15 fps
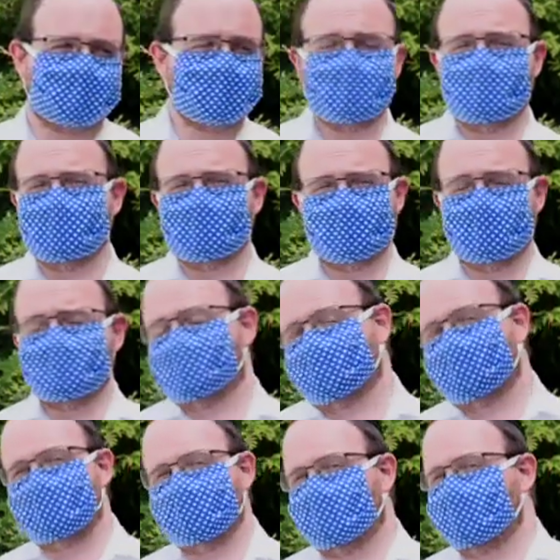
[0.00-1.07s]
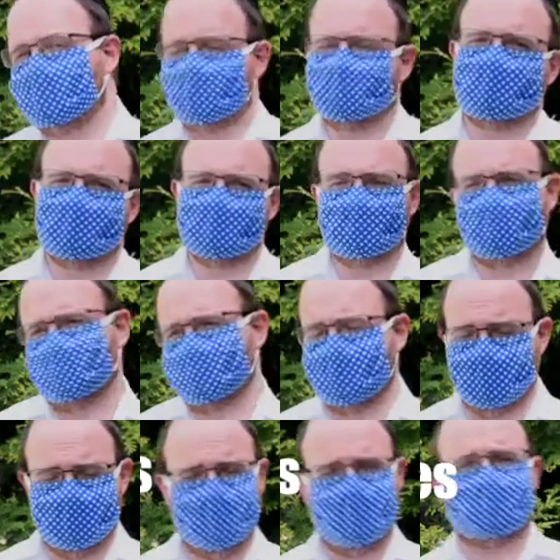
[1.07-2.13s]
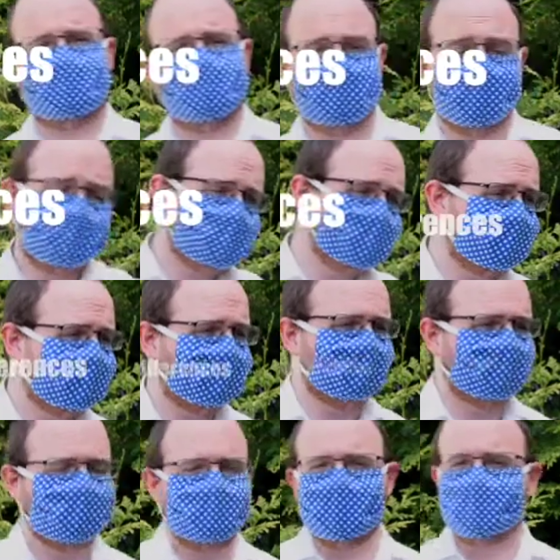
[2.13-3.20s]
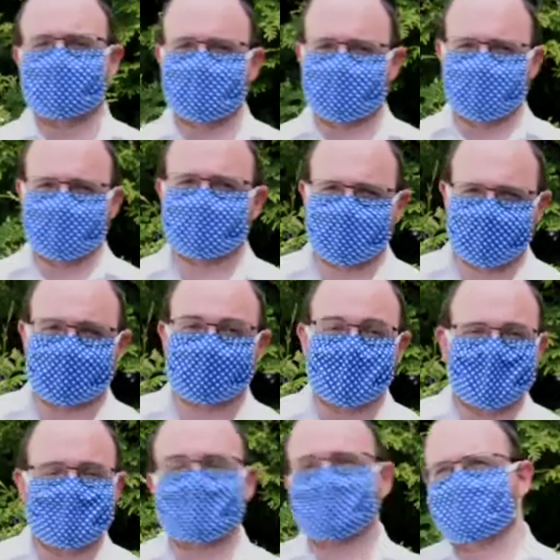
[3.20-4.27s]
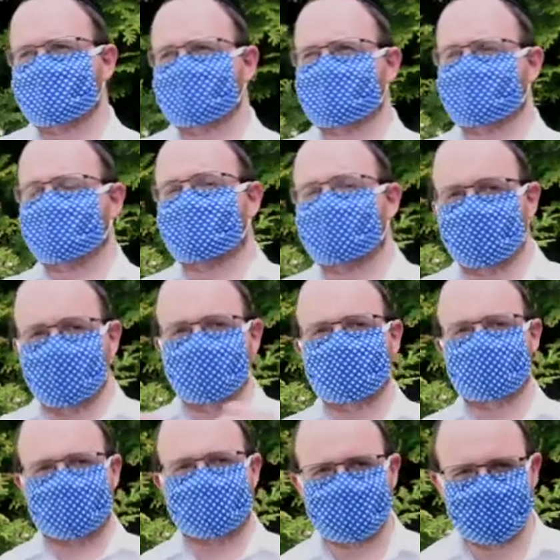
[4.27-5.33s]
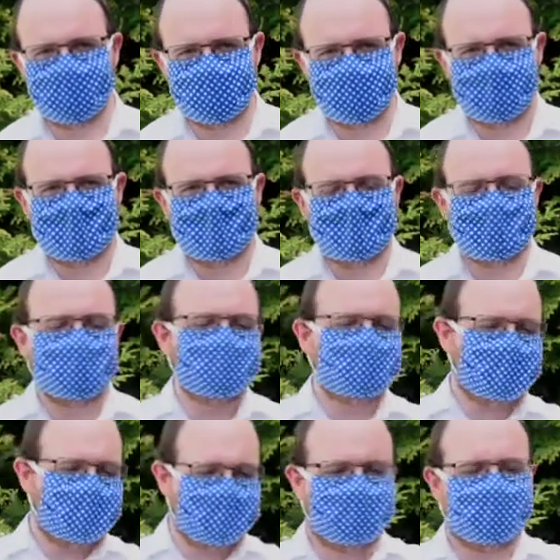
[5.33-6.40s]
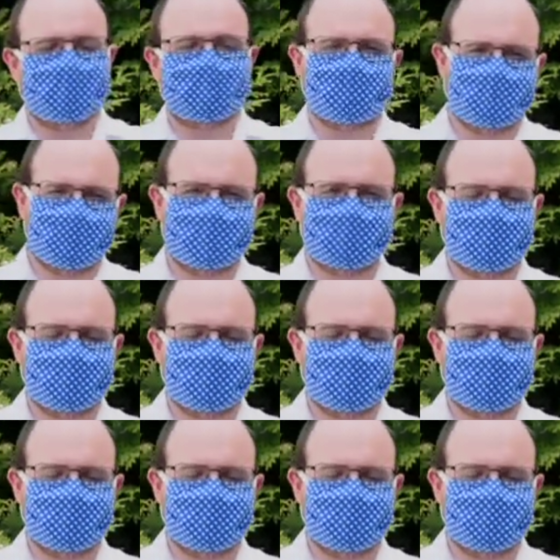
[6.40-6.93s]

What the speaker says: is. Now, that's very, very different from, say, a battery or a generator. Now, a generator is using movement to make electrons